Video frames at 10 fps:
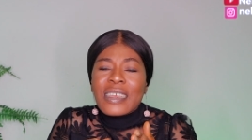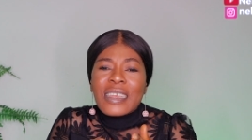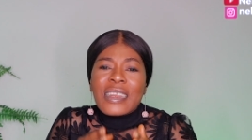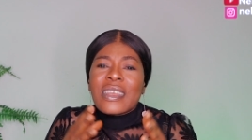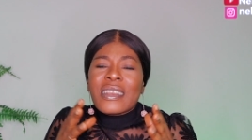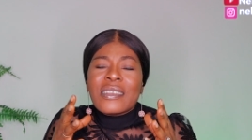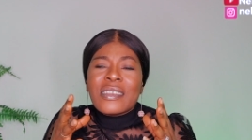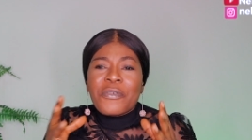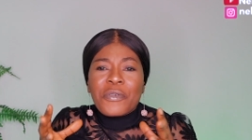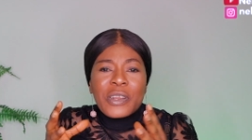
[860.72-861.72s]
in a
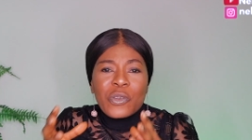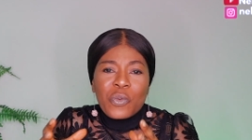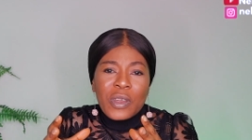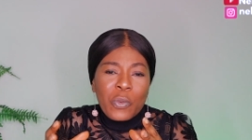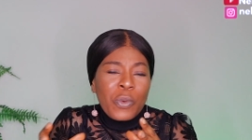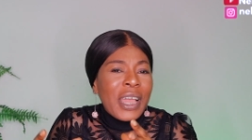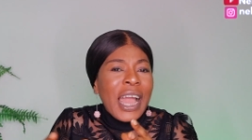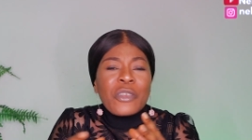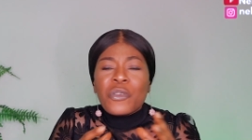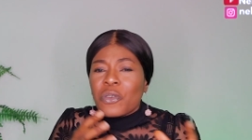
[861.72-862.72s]
different way. We
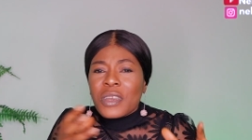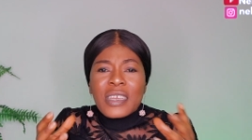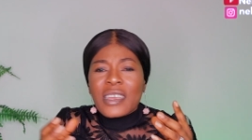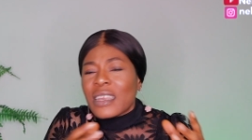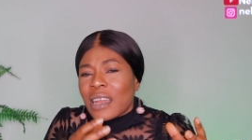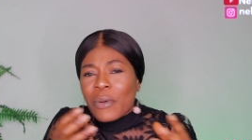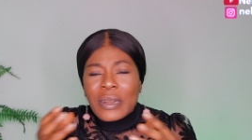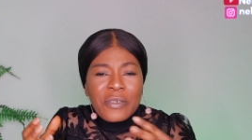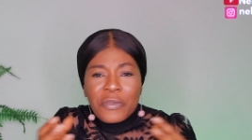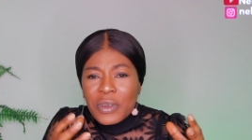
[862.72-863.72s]
are unique in our
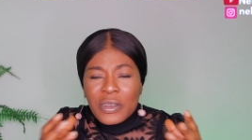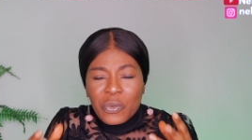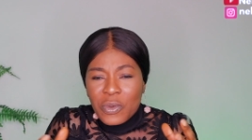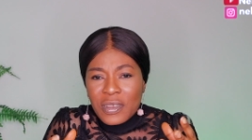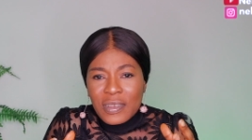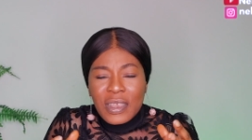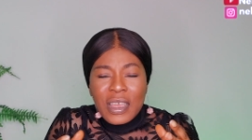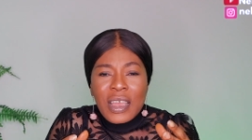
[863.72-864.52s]
different ways.